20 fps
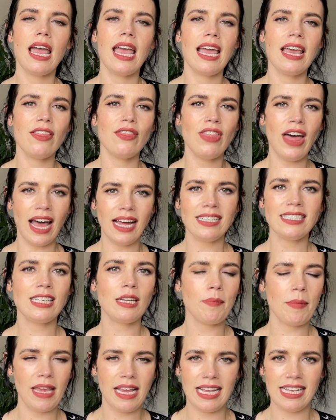That
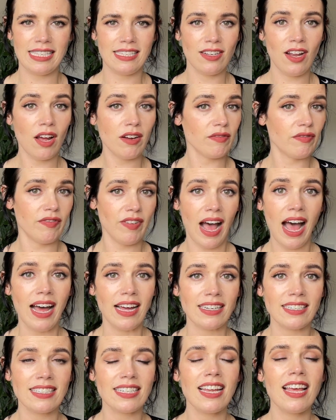to me is not
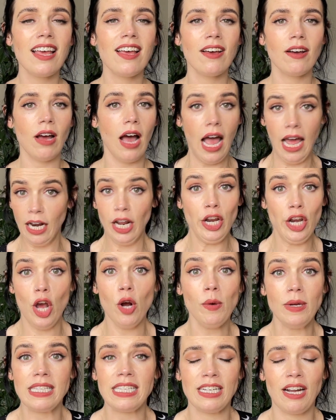fat. And I
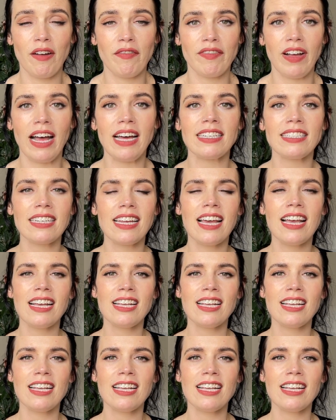know it's not fat.